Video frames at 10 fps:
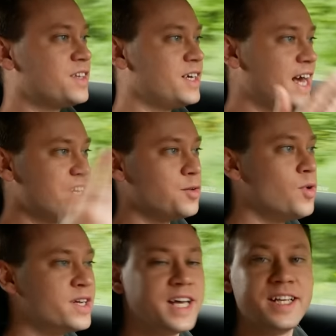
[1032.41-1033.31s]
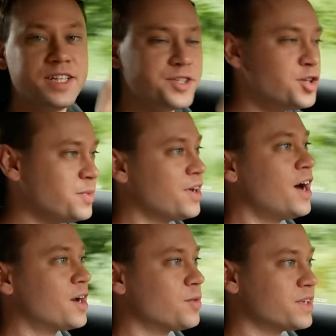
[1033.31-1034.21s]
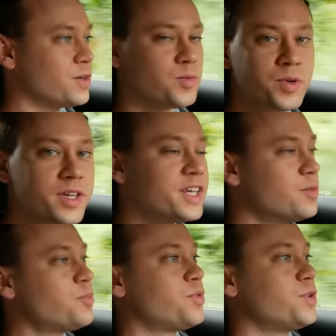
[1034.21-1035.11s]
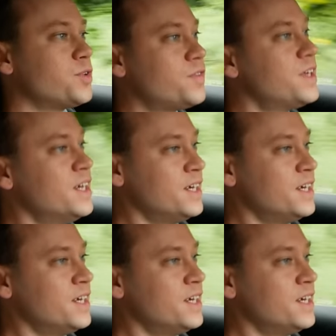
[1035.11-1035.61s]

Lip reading: the ND1 to ND2 Miata, where they really improved